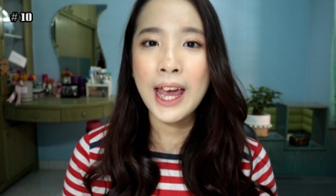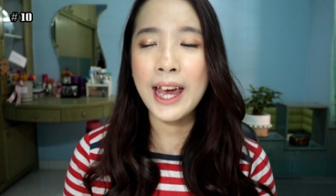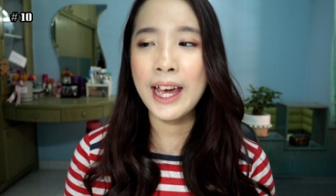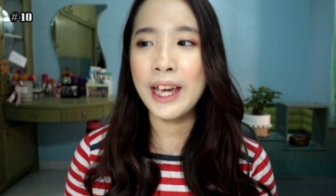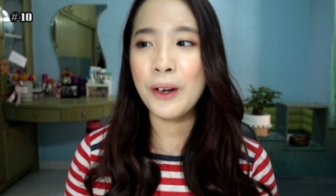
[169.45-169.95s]

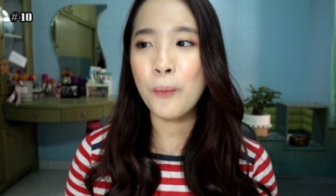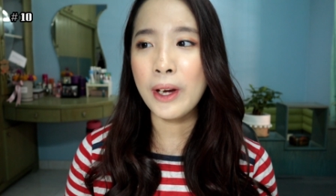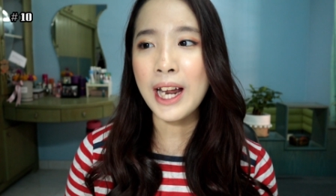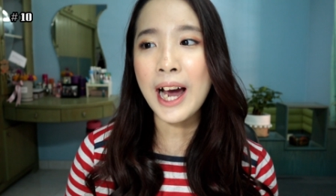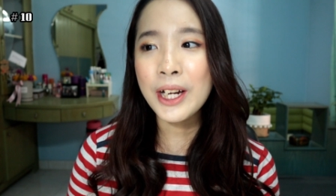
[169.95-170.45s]
And
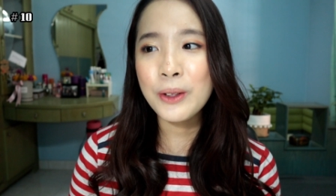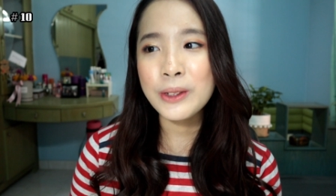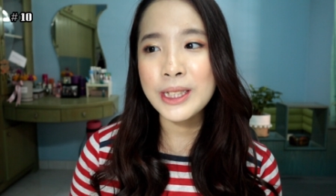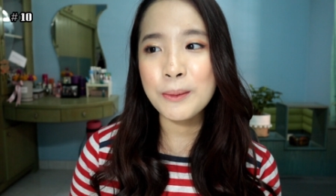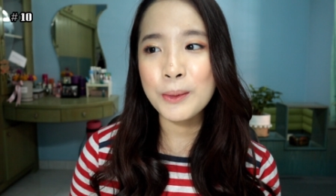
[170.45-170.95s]
when I
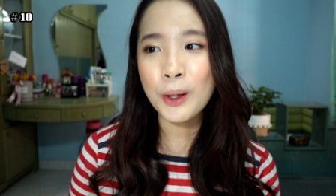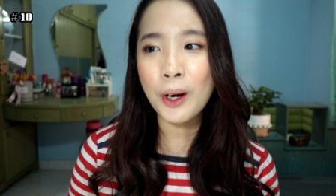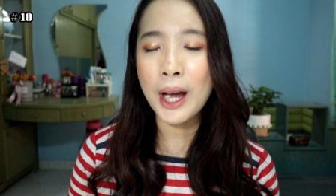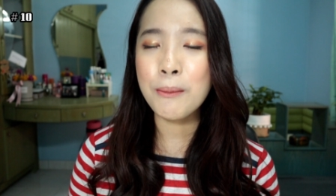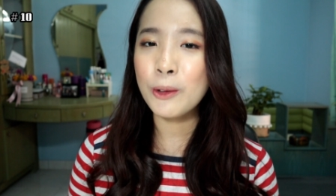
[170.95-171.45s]
do sleep
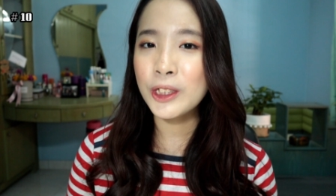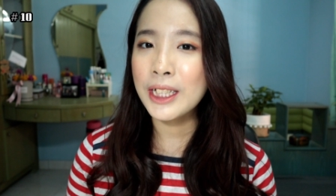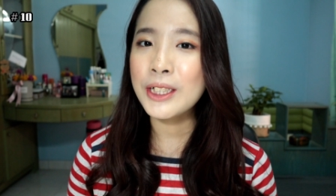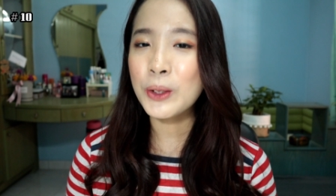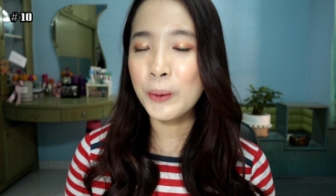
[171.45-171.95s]
talk, I'm
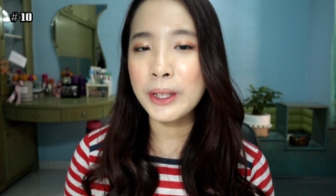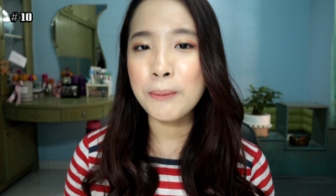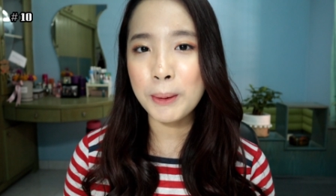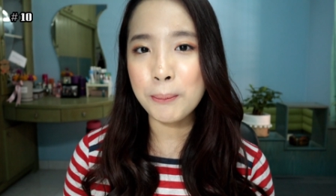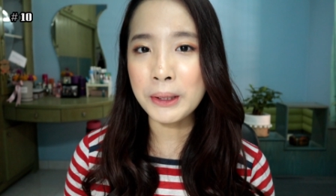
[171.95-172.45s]
usually scolding
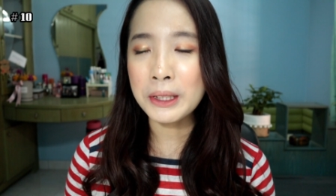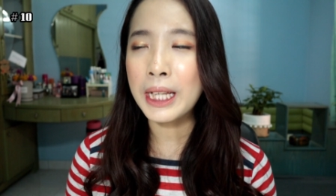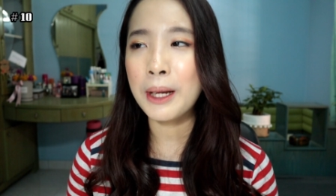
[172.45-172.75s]
people.